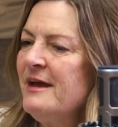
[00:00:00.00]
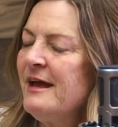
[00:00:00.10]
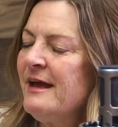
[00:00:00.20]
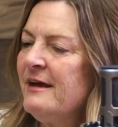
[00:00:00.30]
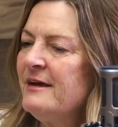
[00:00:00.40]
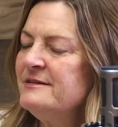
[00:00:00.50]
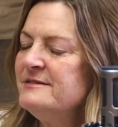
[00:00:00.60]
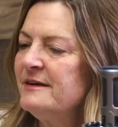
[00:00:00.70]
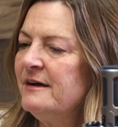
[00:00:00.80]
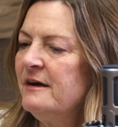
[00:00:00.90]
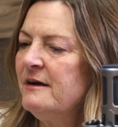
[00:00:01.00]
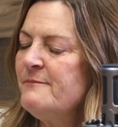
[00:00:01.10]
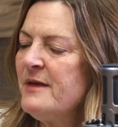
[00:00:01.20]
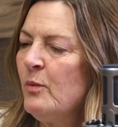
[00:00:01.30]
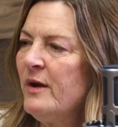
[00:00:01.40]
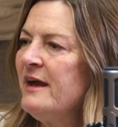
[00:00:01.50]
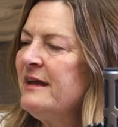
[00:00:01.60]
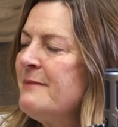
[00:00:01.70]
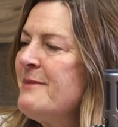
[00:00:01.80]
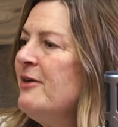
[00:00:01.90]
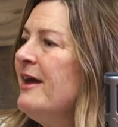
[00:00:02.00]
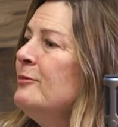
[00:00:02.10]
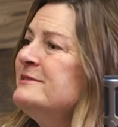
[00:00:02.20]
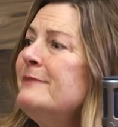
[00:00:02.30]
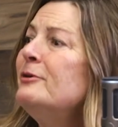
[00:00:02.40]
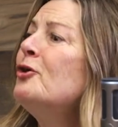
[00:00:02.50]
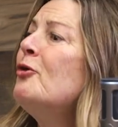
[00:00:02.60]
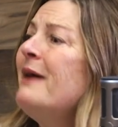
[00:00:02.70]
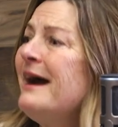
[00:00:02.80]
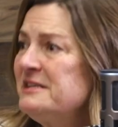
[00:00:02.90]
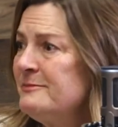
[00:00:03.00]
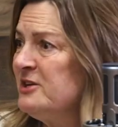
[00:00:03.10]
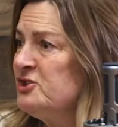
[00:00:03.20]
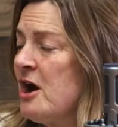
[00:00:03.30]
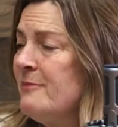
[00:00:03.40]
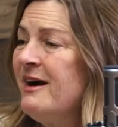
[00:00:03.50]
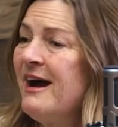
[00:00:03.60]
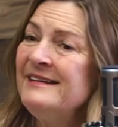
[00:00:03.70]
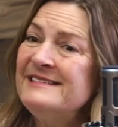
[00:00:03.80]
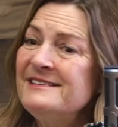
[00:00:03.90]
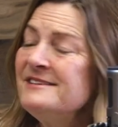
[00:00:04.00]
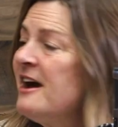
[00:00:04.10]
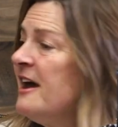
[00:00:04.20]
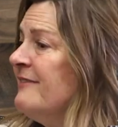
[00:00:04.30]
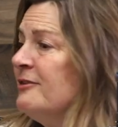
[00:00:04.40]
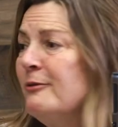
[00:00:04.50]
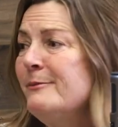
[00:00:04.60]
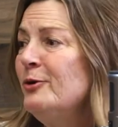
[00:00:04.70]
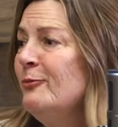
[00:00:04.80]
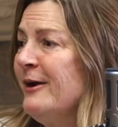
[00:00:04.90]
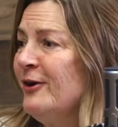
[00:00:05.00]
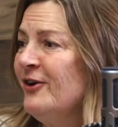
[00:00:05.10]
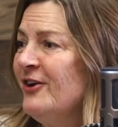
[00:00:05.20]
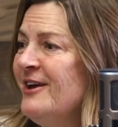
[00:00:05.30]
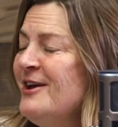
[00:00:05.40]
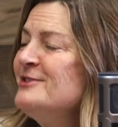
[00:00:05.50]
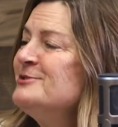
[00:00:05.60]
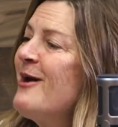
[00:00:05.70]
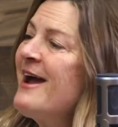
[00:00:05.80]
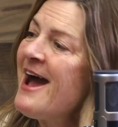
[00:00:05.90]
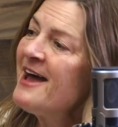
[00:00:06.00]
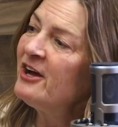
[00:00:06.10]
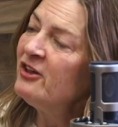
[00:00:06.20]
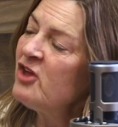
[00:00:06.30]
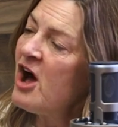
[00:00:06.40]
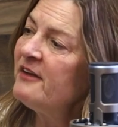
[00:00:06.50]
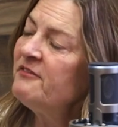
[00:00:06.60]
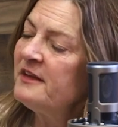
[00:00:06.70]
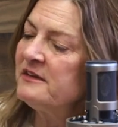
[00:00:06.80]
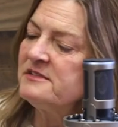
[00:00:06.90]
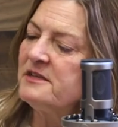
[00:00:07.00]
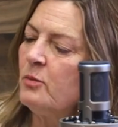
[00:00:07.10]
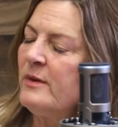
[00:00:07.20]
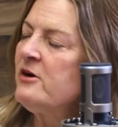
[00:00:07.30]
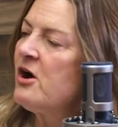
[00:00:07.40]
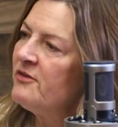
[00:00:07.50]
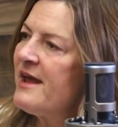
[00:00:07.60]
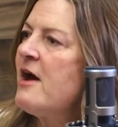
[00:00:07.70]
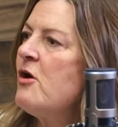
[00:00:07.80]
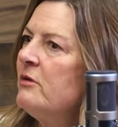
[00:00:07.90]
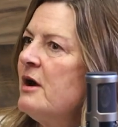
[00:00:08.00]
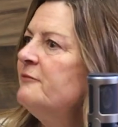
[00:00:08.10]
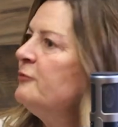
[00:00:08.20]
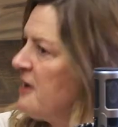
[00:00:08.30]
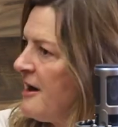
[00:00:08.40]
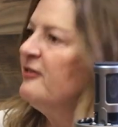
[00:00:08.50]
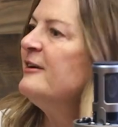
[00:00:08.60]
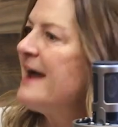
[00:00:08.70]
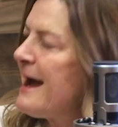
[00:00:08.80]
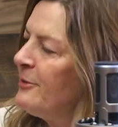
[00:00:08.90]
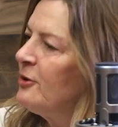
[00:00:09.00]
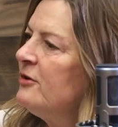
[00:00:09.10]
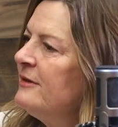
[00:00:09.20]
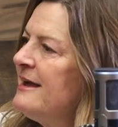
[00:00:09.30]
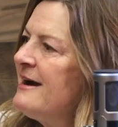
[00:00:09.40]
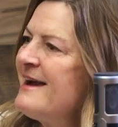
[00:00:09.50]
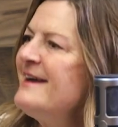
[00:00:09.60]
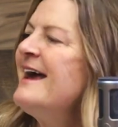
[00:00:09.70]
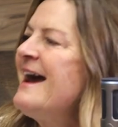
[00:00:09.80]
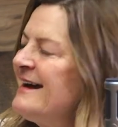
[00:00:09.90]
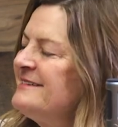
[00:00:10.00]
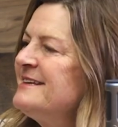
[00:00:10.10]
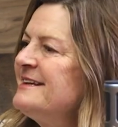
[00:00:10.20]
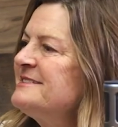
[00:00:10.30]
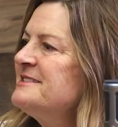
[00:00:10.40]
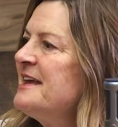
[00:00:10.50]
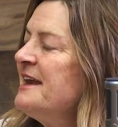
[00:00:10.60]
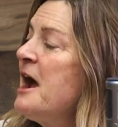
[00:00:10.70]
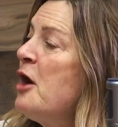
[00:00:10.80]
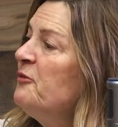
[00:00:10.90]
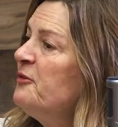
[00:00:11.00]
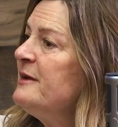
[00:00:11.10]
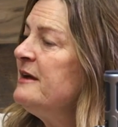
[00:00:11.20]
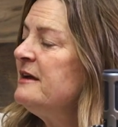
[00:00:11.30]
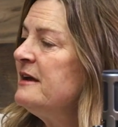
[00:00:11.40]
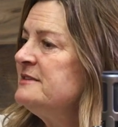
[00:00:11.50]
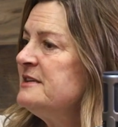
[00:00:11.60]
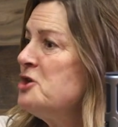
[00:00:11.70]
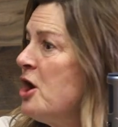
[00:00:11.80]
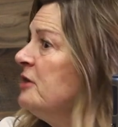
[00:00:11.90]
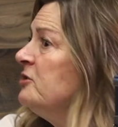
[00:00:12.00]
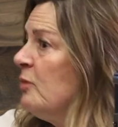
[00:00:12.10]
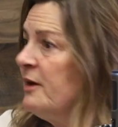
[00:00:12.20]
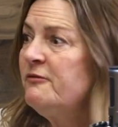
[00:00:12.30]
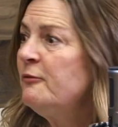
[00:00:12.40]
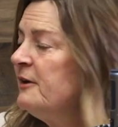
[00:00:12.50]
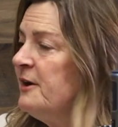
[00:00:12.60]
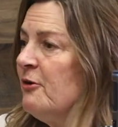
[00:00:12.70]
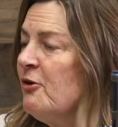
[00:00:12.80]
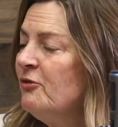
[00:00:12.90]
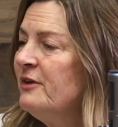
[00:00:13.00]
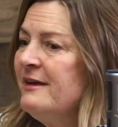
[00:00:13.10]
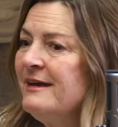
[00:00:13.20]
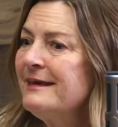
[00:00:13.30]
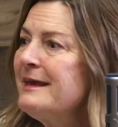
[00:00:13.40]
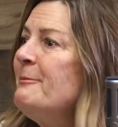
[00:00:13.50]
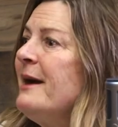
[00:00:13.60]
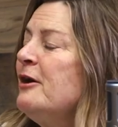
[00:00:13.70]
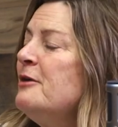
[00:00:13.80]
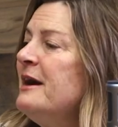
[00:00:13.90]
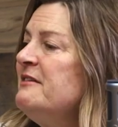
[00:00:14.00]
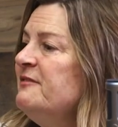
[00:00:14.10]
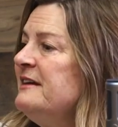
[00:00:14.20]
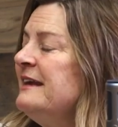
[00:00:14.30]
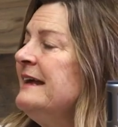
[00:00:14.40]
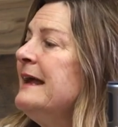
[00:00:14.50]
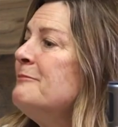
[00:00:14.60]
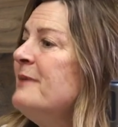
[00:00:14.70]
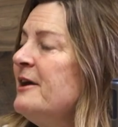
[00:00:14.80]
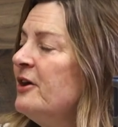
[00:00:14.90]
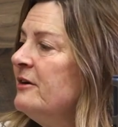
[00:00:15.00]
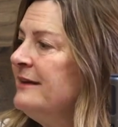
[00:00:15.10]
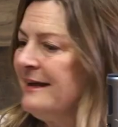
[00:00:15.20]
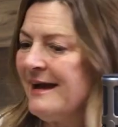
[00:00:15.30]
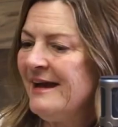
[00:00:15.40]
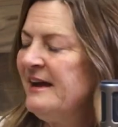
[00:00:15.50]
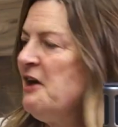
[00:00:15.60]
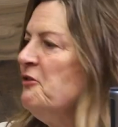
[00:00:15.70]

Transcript: And when I came out, I was able to go back to my job. I did not have a criminal record. So I had a lot of things that we call now kind of recovery capital. I had assets that helped me as a young 24-year-old get back on my feet and get better. I had health